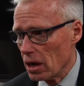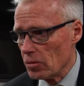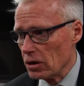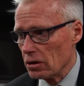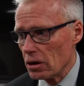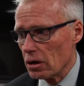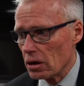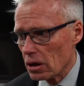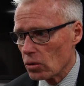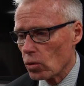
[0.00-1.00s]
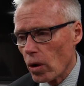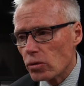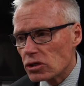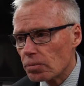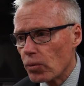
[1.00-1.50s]
I mean, uh, what
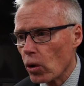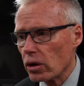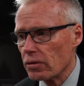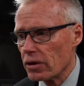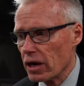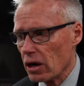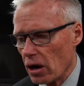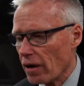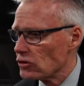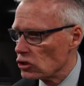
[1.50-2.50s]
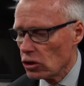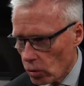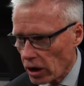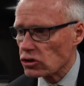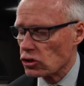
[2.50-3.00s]
was important there, and obviously you
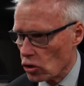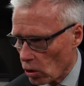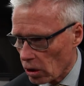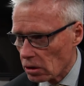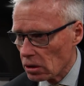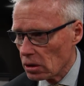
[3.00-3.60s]
want to score.